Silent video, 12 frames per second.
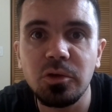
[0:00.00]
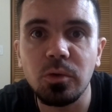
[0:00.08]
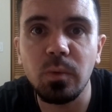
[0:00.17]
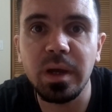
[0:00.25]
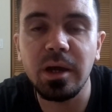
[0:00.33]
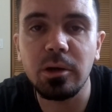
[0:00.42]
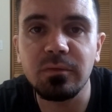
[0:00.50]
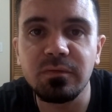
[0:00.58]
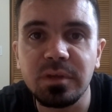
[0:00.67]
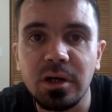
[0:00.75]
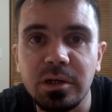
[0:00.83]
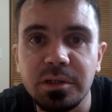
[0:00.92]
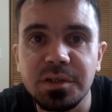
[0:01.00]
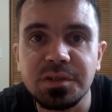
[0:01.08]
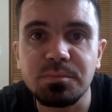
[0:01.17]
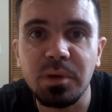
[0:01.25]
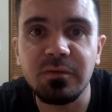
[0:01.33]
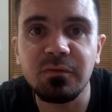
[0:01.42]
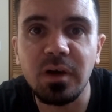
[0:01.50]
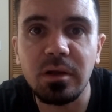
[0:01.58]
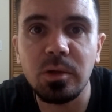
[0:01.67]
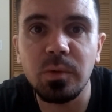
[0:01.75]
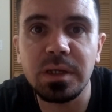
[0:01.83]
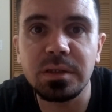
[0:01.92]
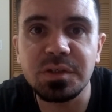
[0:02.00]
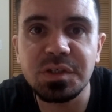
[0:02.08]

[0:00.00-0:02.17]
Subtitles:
your way out of darkness by following the